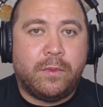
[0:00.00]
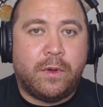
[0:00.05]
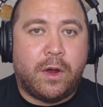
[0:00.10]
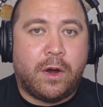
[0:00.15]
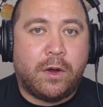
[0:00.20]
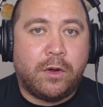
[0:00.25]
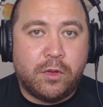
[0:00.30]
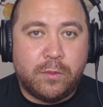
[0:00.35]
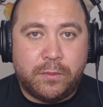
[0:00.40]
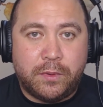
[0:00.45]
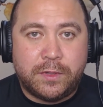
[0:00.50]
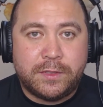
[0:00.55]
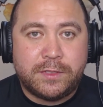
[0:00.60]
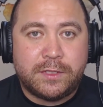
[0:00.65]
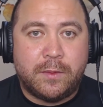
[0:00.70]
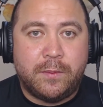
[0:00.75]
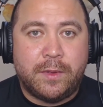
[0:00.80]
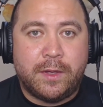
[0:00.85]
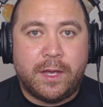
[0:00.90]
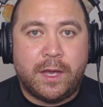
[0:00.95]
audiobooks
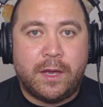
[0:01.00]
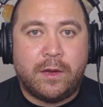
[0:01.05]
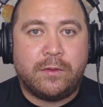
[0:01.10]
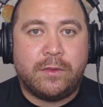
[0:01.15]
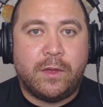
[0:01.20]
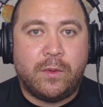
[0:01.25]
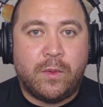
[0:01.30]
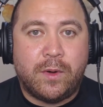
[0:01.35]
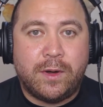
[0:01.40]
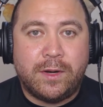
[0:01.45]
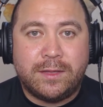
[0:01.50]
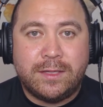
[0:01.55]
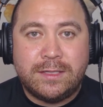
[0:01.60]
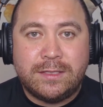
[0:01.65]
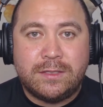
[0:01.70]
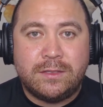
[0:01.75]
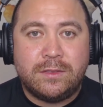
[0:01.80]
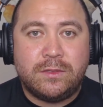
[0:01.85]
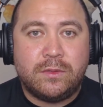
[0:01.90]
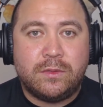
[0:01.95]
coming out they want to
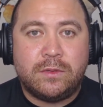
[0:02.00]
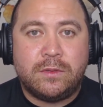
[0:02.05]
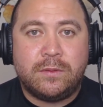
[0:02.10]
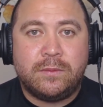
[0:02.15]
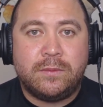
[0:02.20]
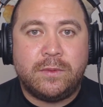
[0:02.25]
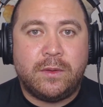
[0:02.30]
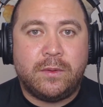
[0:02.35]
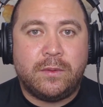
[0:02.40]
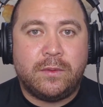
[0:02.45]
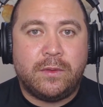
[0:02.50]
listen to them they,